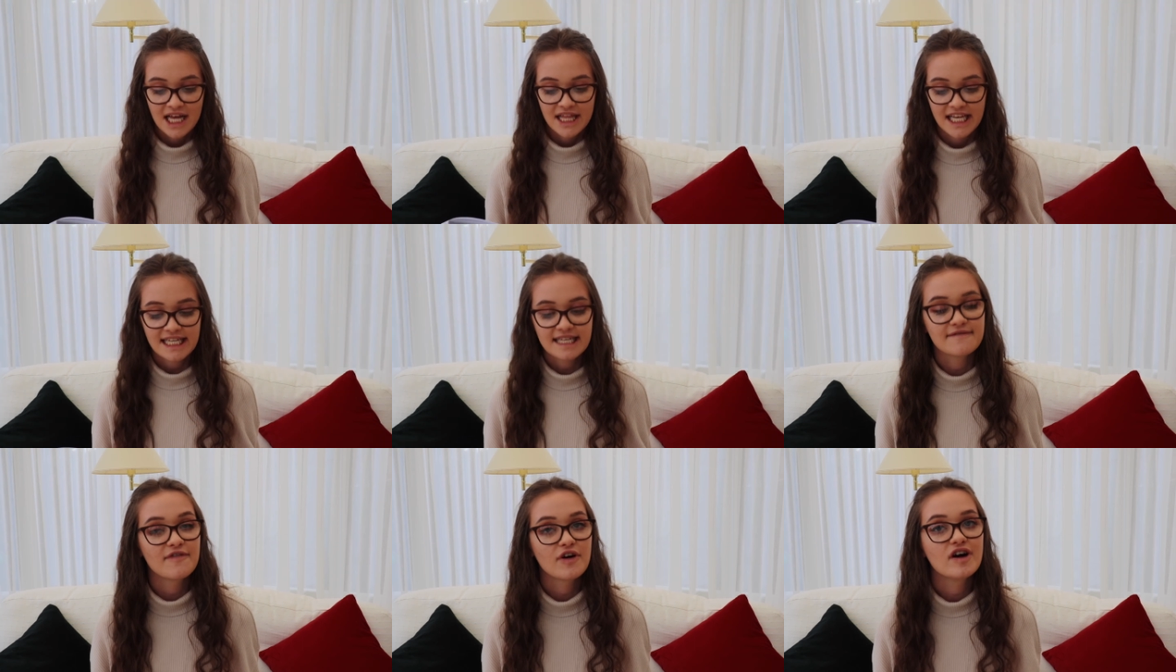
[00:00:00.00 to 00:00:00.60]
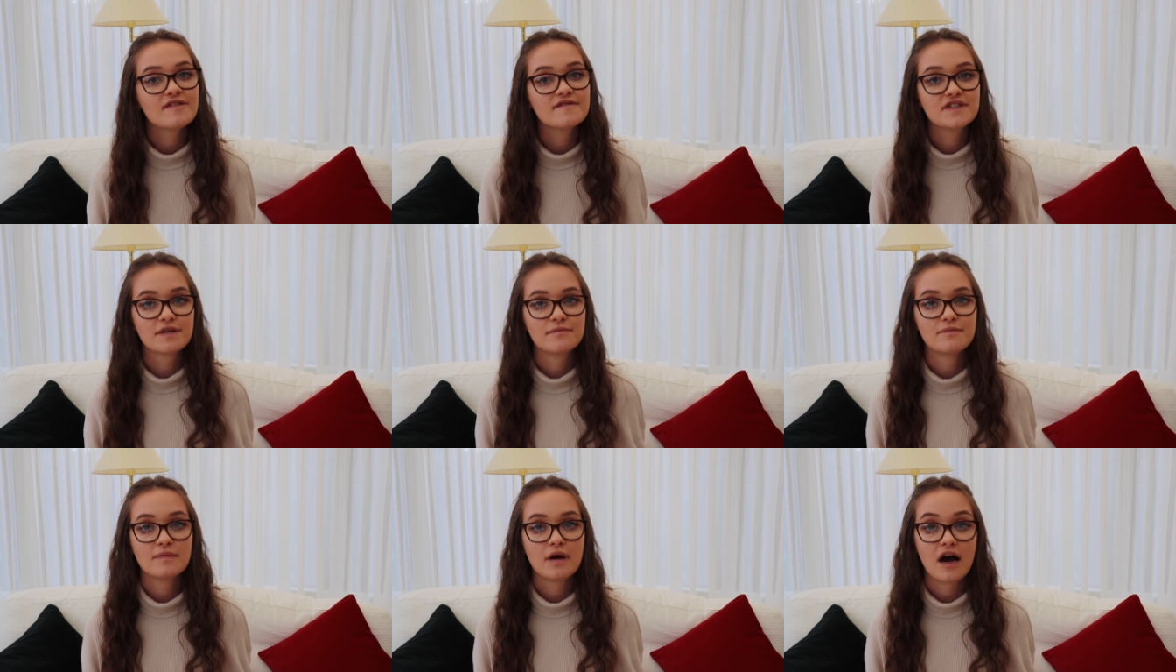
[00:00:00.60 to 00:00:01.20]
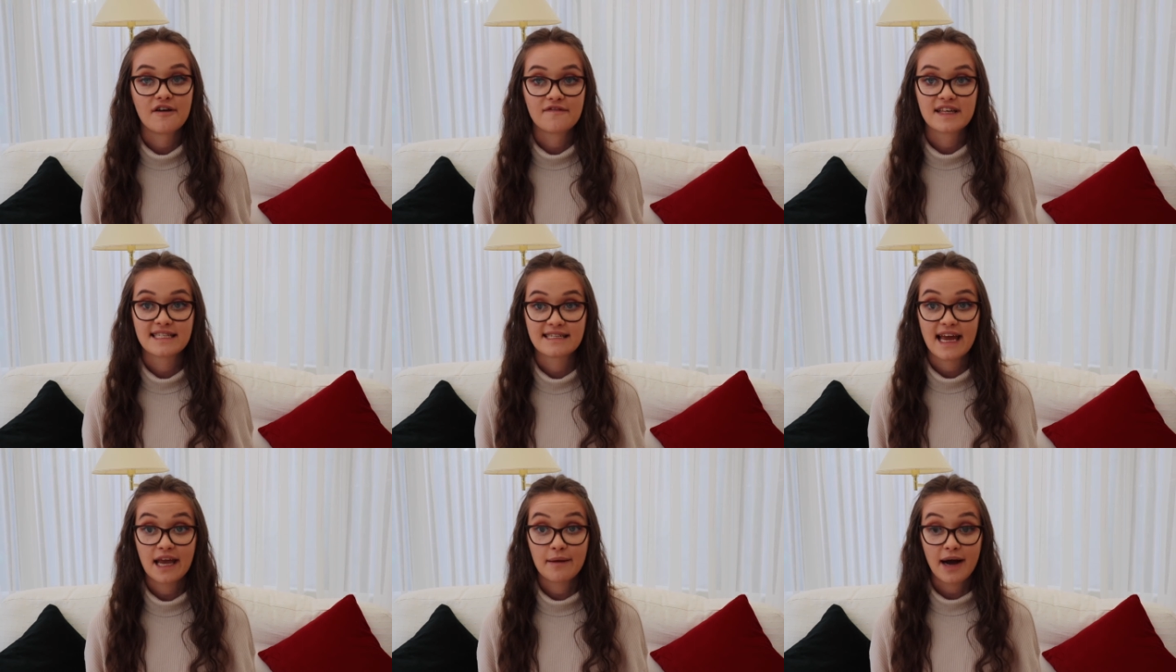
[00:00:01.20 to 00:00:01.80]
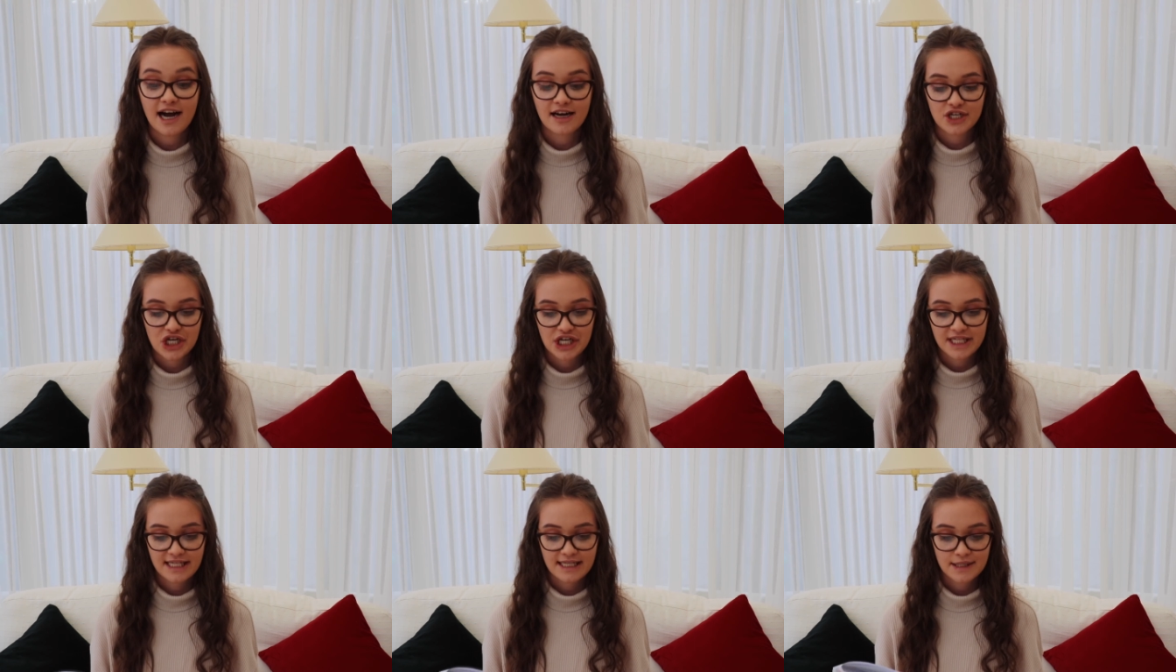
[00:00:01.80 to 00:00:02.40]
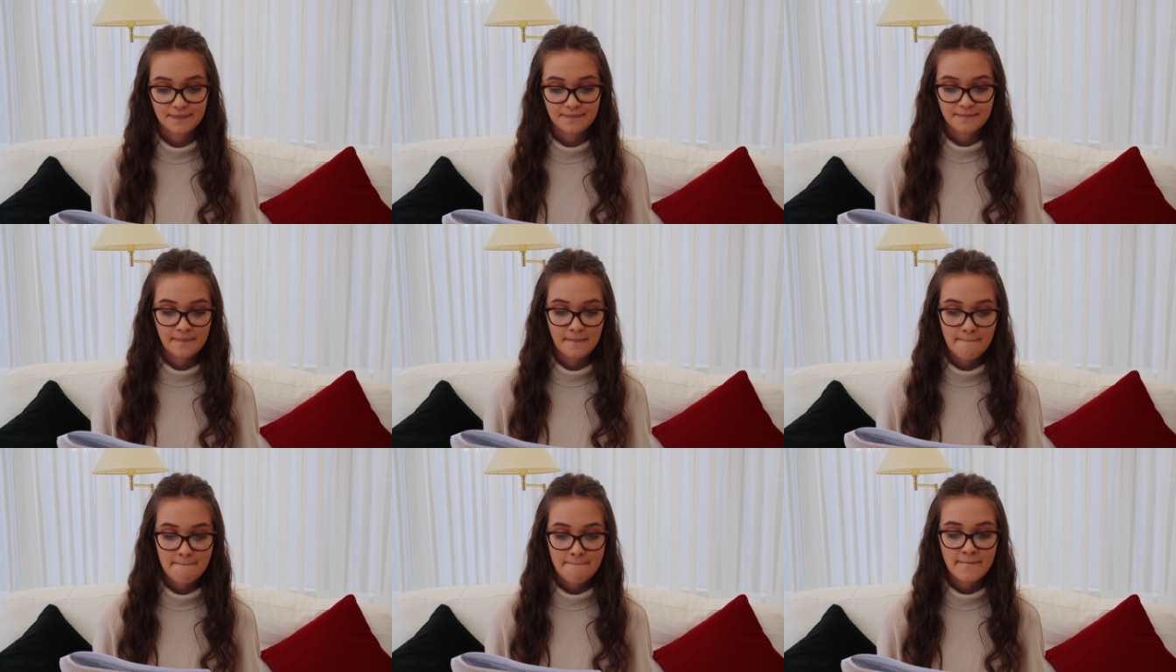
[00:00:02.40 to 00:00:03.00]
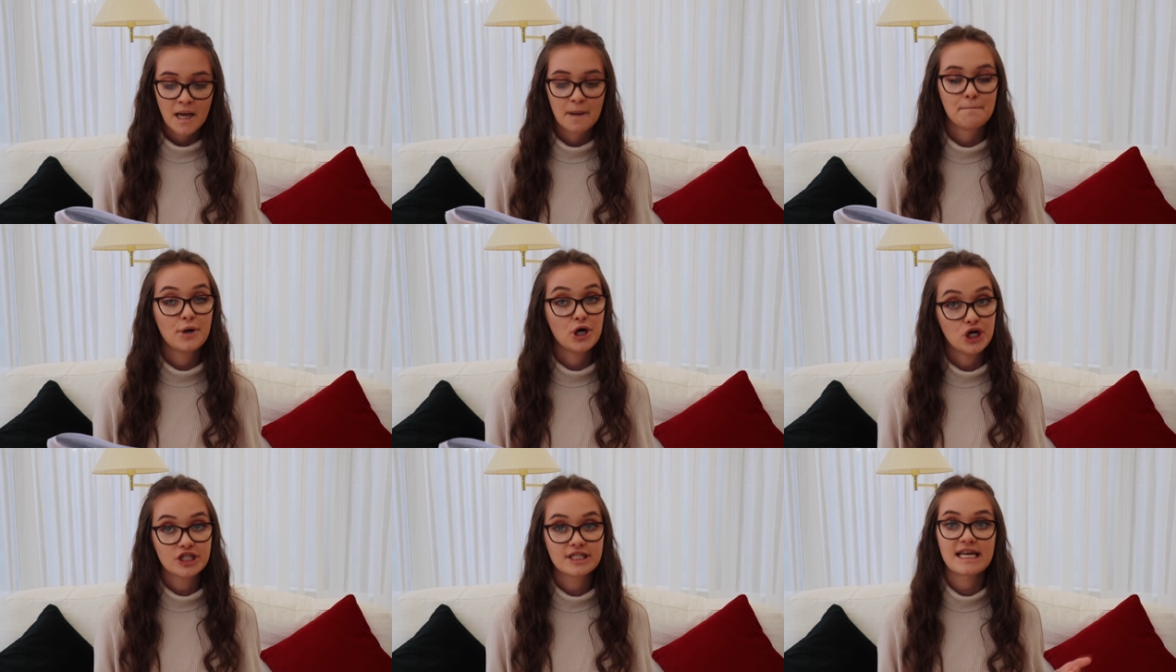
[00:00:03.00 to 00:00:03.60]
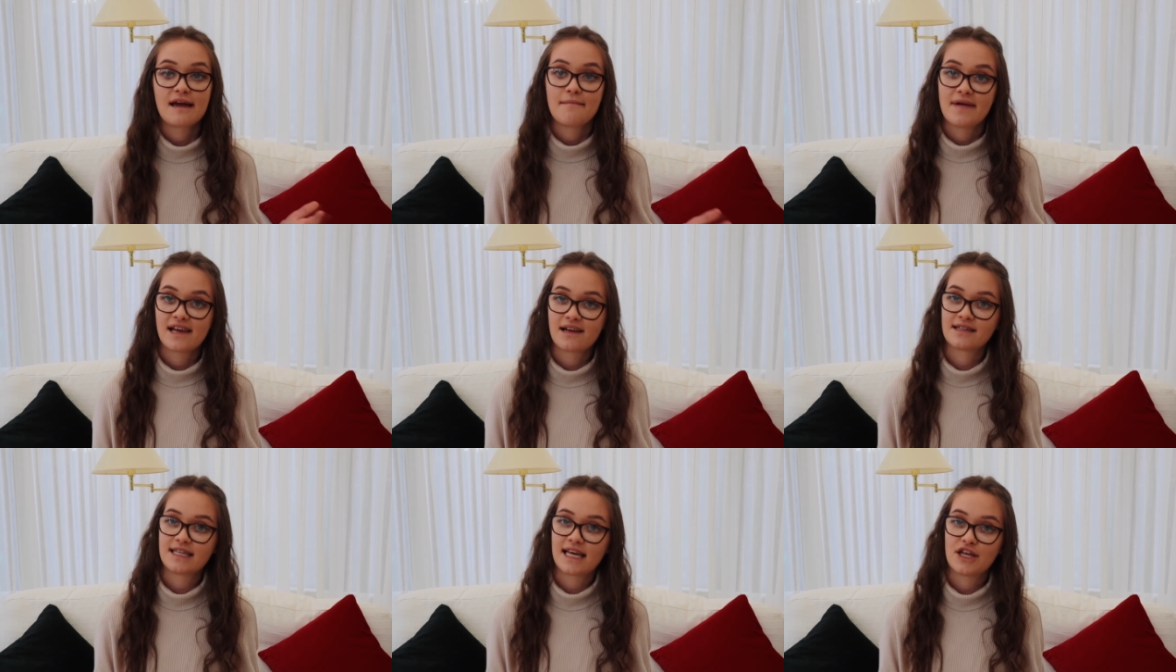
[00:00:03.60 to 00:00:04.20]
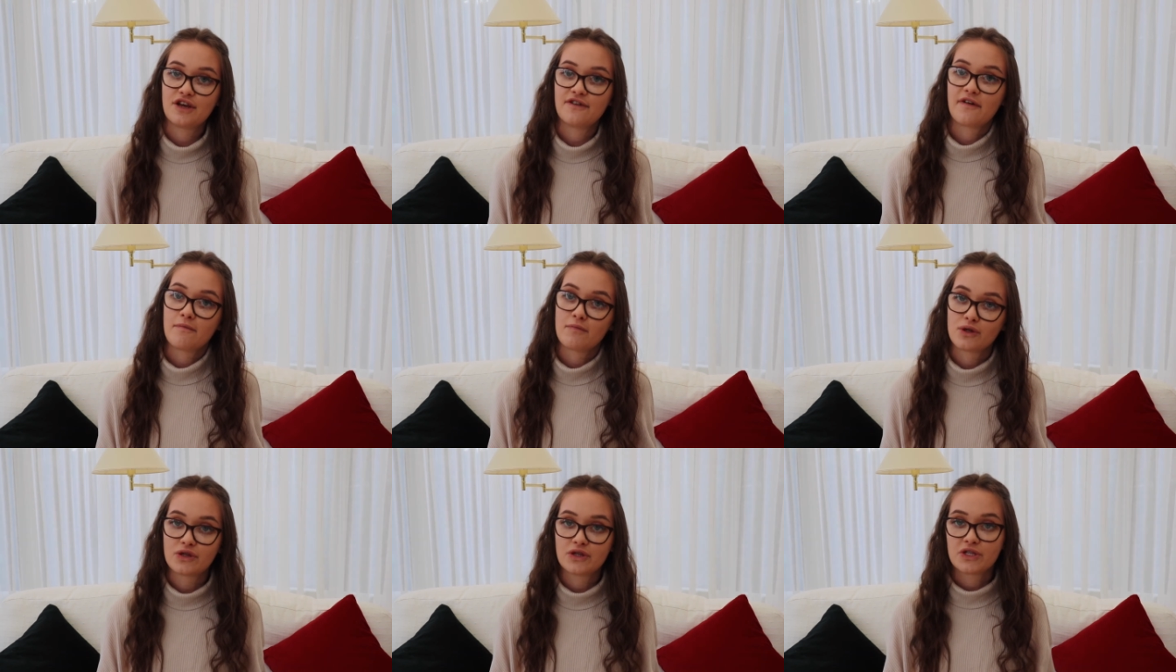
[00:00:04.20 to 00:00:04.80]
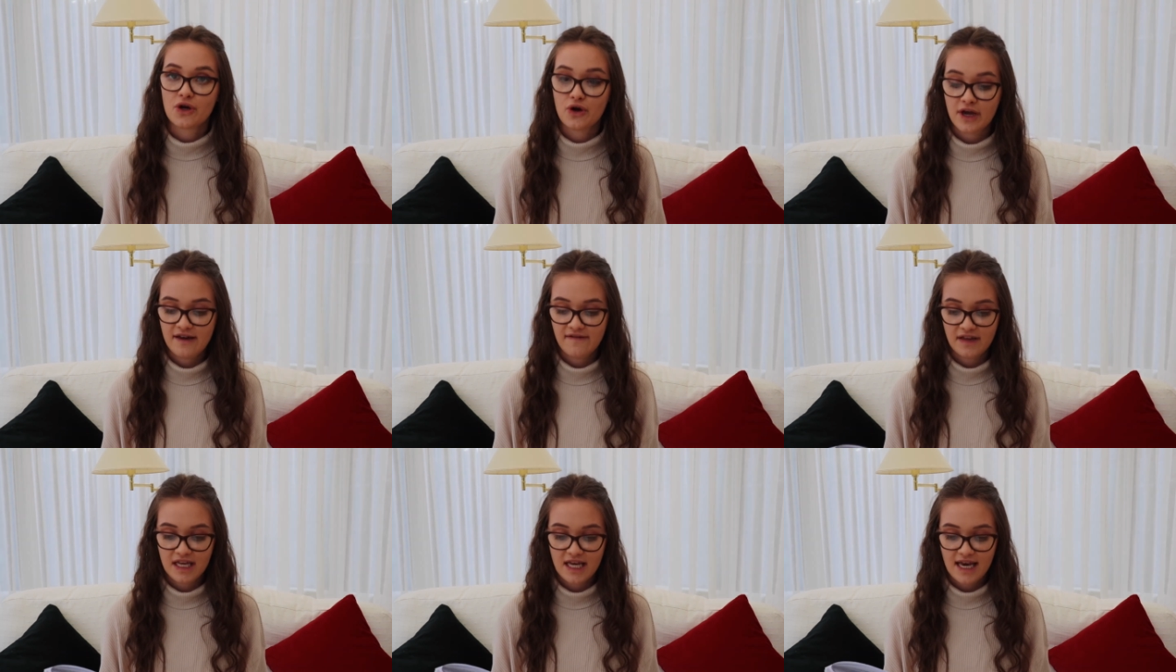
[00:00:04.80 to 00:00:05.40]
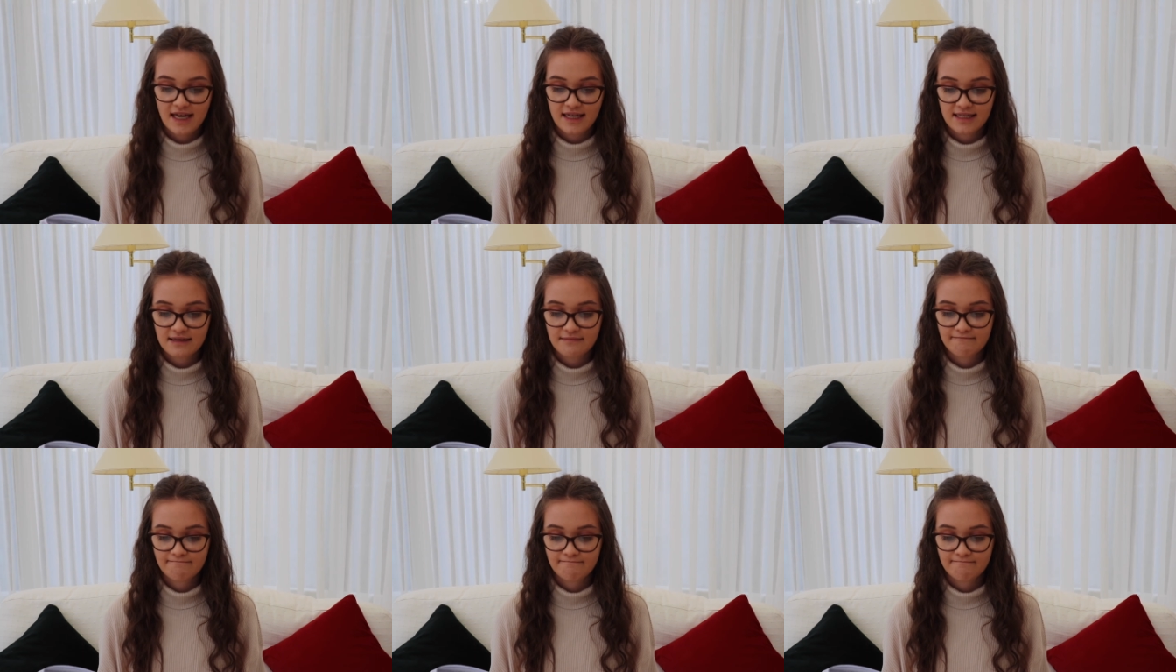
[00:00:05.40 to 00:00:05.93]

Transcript: This involves some of the same actions, but it may continue for months or even years.